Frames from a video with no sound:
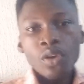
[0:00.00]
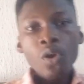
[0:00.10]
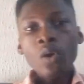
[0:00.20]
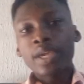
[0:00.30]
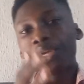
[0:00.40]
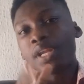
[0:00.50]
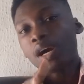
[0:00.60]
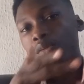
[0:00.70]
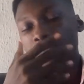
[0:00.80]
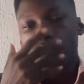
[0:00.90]
Okay,
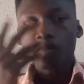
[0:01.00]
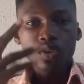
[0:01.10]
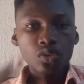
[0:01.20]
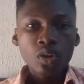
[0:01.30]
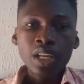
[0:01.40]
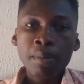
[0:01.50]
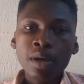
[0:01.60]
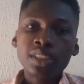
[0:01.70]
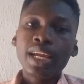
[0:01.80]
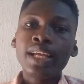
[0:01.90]
now talking about
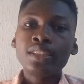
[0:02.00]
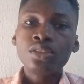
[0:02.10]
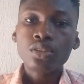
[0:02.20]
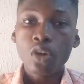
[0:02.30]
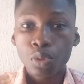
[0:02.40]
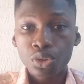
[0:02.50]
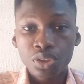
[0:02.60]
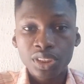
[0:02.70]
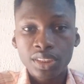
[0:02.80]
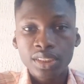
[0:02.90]
the earning
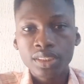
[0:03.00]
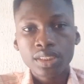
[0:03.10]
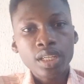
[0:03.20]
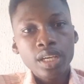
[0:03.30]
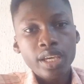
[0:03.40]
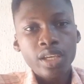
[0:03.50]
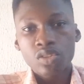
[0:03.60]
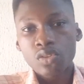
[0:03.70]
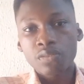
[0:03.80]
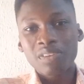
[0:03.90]
opportunities in
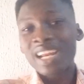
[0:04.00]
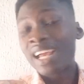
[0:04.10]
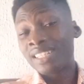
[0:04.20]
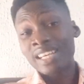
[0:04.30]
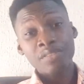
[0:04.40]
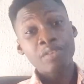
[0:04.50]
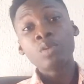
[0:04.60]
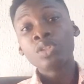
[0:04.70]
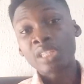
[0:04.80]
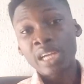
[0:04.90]
Stonbasadors, like there are different
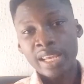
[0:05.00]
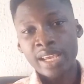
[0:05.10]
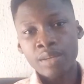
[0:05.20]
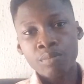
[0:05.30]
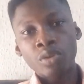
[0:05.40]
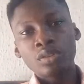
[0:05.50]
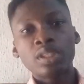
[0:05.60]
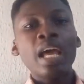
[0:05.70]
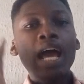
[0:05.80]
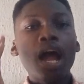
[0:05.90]
ways you can earn, but
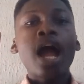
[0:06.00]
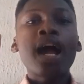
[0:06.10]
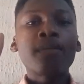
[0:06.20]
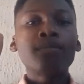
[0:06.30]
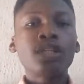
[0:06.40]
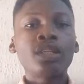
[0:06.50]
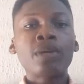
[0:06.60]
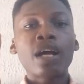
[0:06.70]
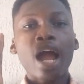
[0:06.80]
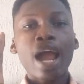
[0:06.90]

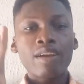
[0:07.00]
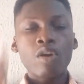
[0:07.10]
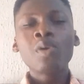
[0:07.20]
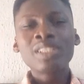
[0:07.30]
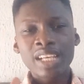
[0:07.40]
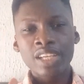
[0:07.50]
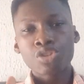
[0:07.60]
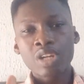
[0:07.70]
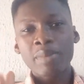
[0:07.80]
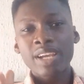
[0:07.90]
I always
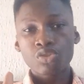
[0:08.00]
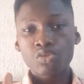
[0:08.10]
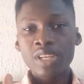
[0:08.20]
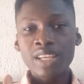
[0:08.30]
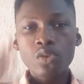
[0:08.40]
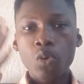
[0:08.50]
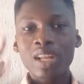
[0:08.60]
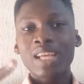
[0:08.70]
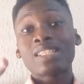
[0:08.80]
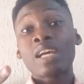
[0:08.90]
ensure that my students
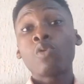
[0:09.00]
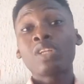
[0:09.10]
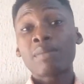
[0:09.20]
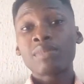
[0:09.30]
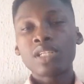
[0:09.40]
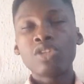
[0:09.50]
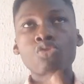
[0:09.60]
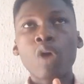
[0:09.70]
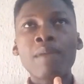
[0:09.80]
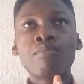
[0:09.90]
understand what I'm saying.
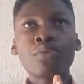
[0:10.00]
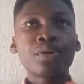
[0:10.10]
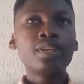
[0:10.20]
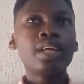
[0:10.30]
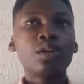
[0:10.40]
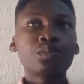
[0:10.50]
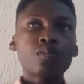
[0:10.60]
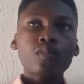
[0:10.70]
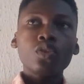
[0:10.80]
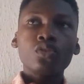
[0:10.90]
So I broke it down
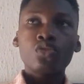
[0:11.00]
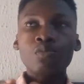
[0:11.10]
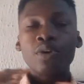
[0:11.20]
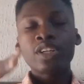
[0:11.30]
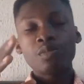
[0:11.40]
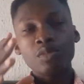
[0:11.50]
to the barest